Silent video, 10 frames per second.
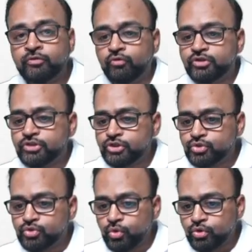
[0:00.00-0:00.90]
What is the
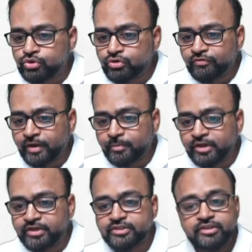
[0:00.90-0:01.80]
source of
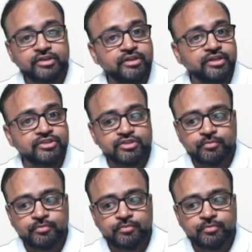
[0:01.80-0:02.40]
hemorrhage in EDH?